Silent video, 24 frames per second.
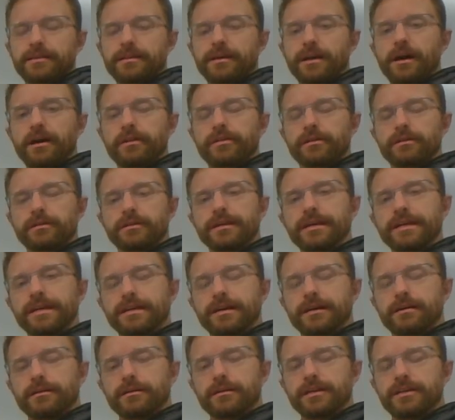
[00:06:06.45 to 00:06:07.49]
the other link
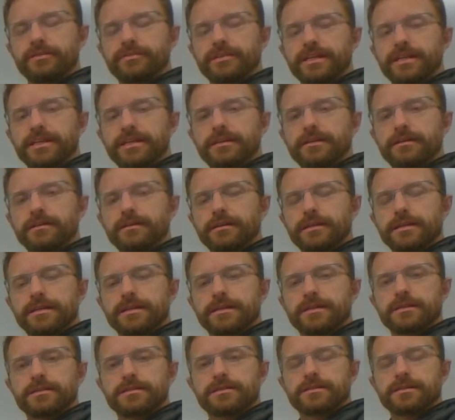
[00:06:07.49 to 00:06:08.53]
I'll leave in here
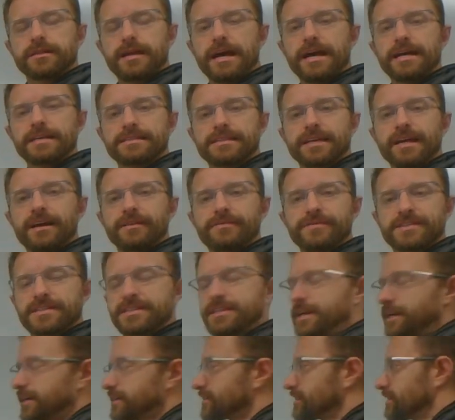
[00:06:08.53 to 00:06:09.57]
is
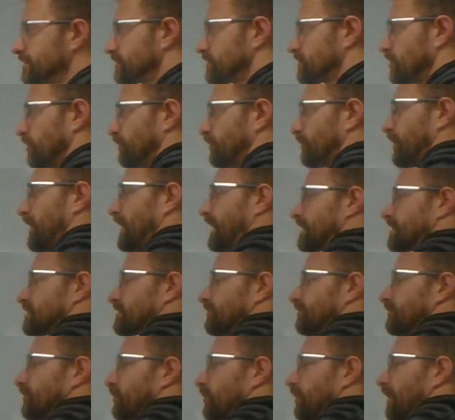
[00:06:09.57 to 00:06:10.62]
SF6, sulfur
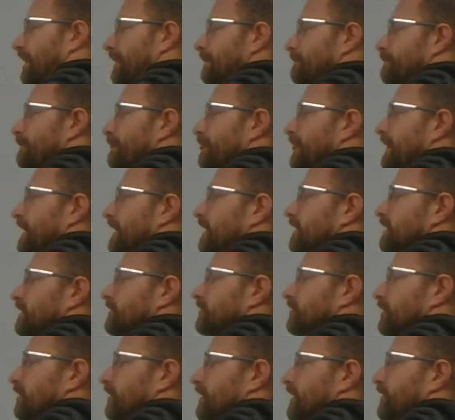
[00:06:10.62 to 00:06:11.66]
hexafluoride.
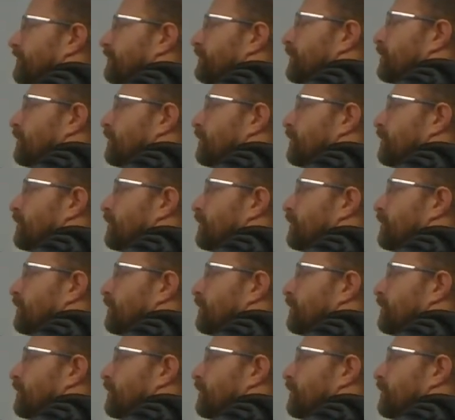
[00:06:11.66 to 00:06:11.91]
So if we